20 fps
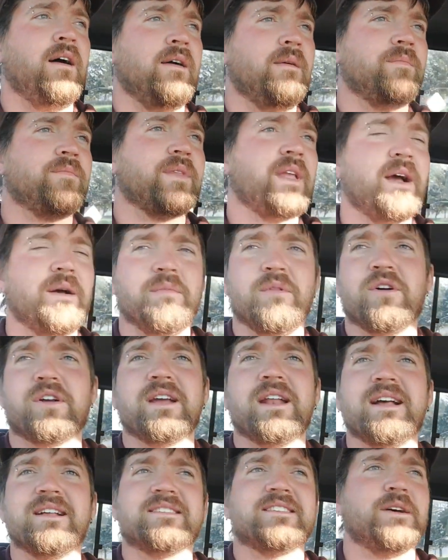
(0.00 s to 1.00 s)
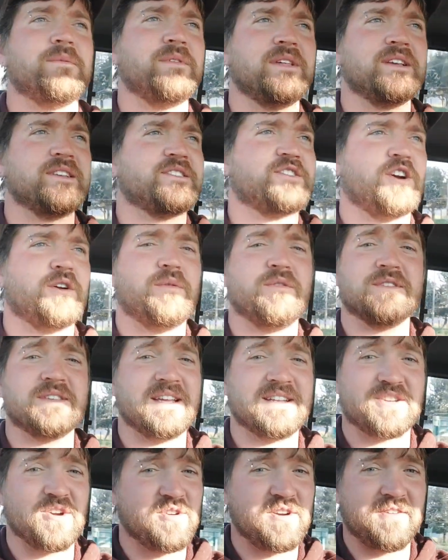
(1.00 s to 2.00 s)
I'm looking at some of these turbos
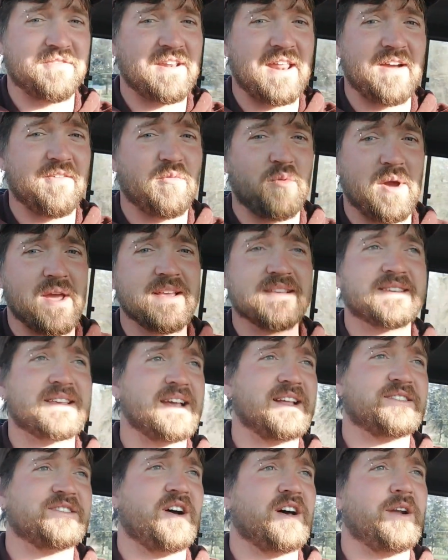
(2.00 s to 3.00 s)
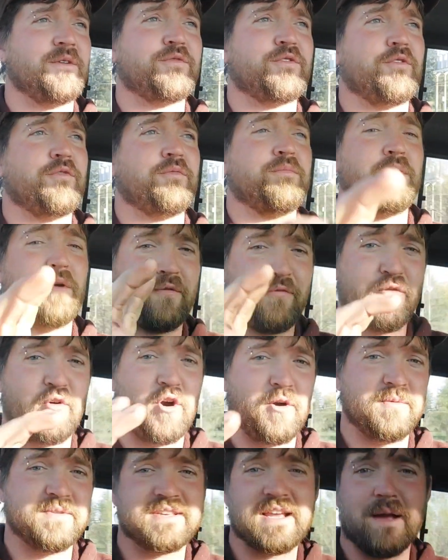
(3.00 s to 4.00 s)
that don't even have wastegates on it for
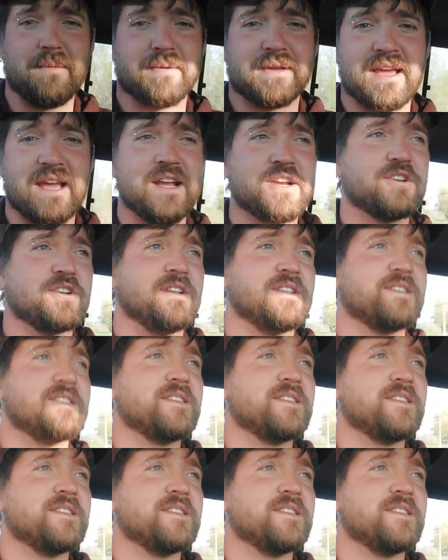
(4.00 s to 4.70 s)
performance applications.